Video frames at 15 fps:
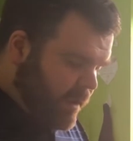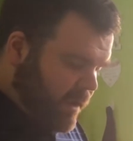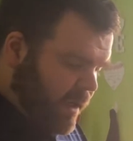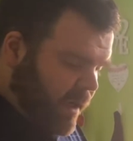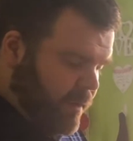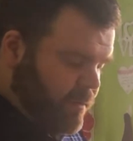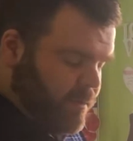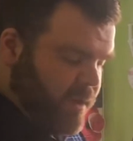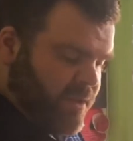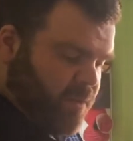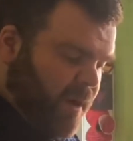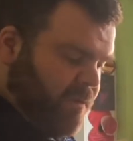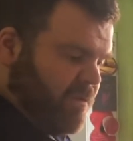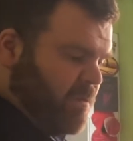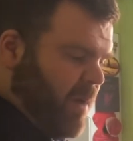And there's
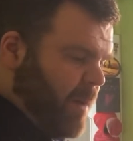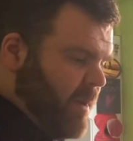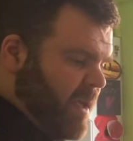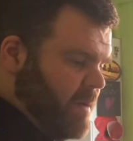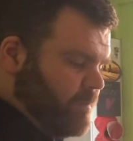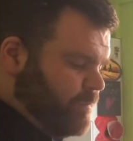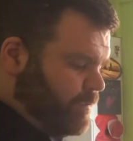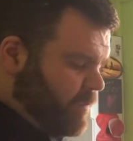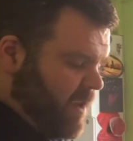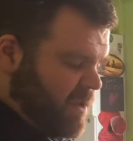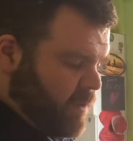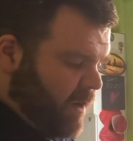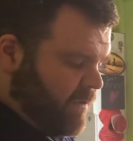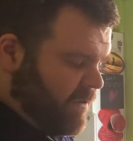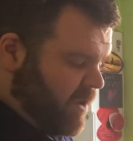one for mummy, there's
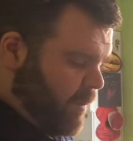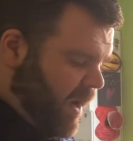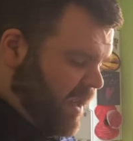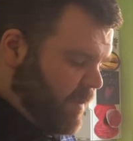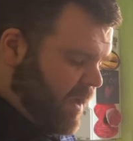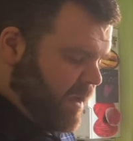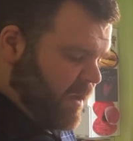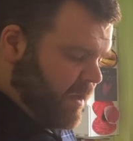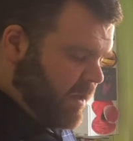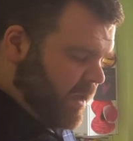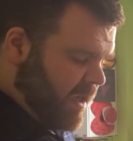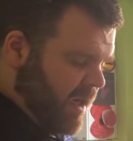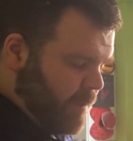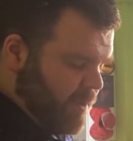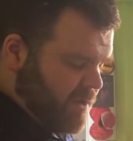one for the baby, and then a
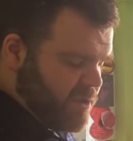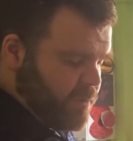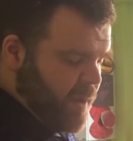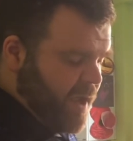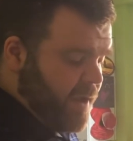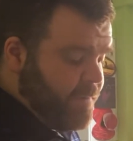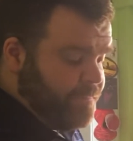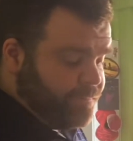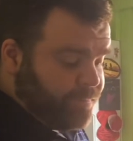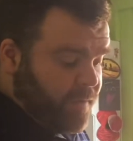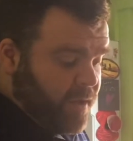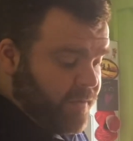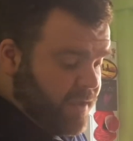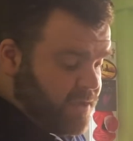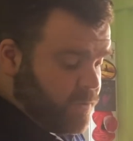couple of spare.
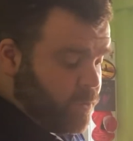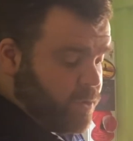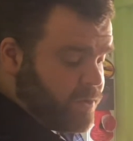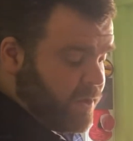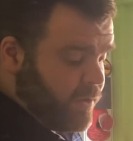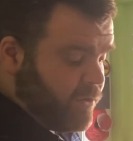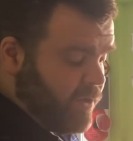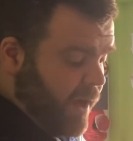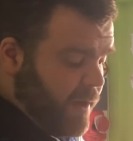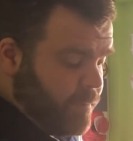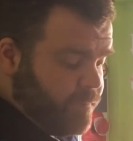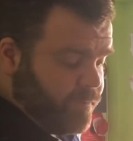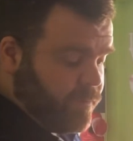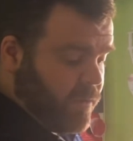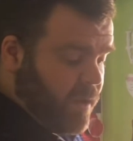These are also great
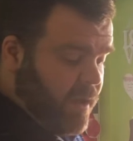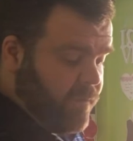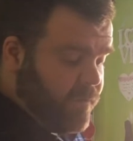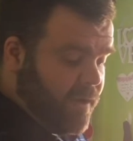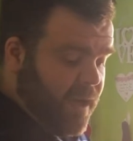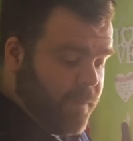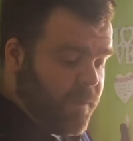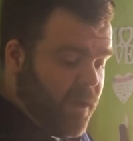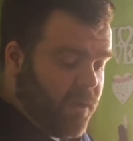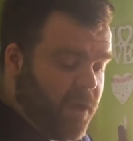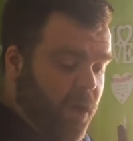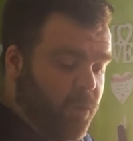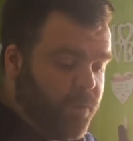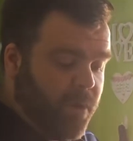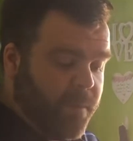if you let them go
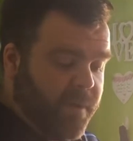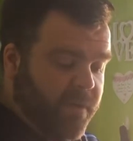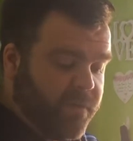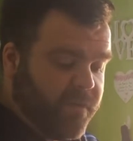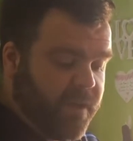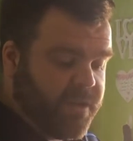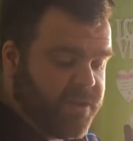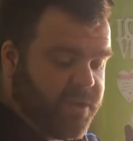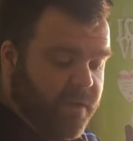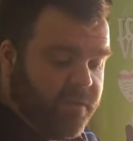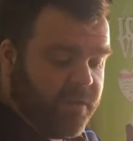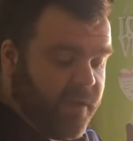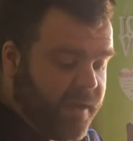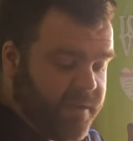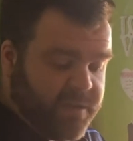cold, put them in the fridge. They're a
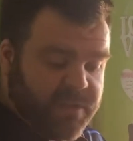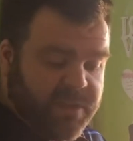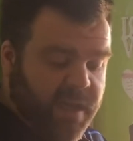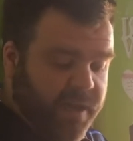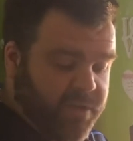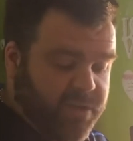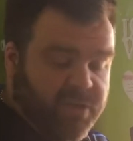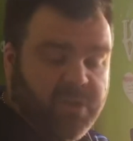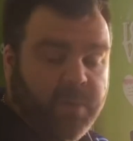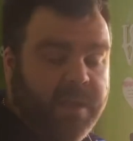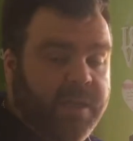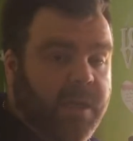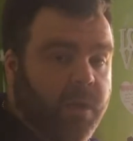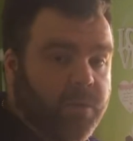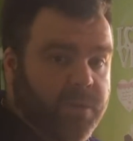great snack just to eat
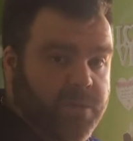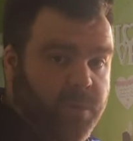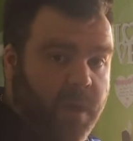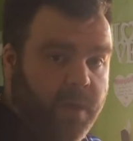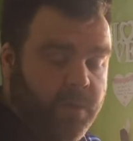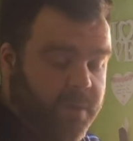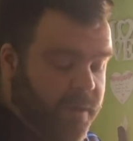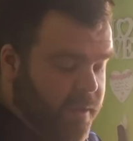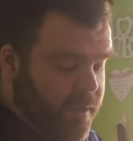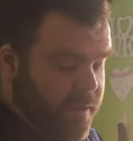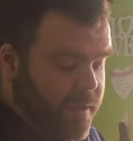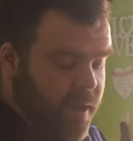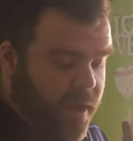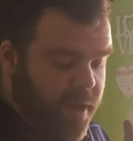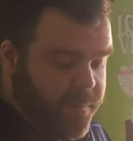cold as well.
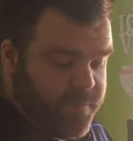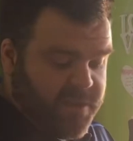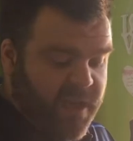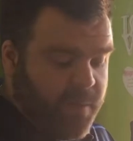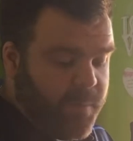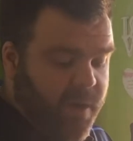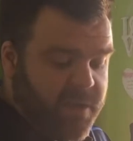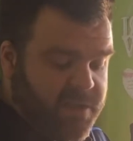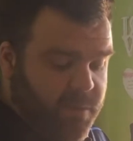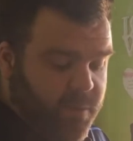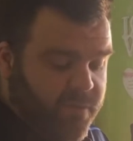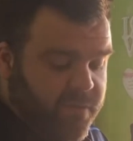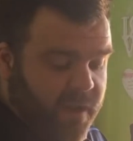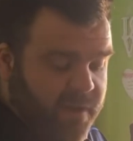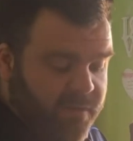Um, say bursting
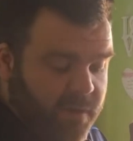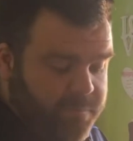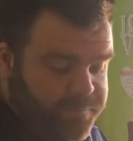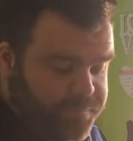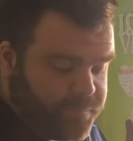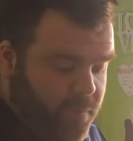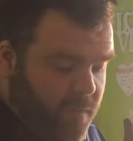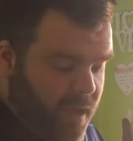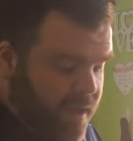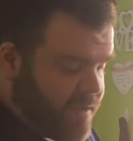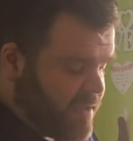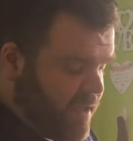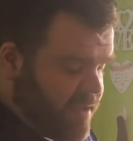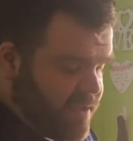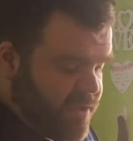with flavour and
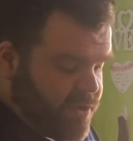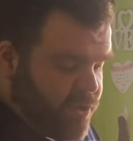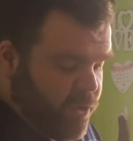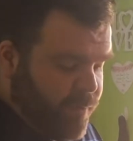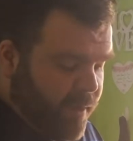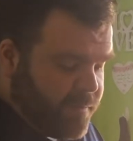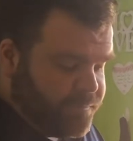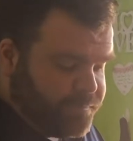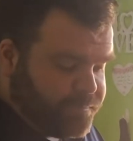tasting super.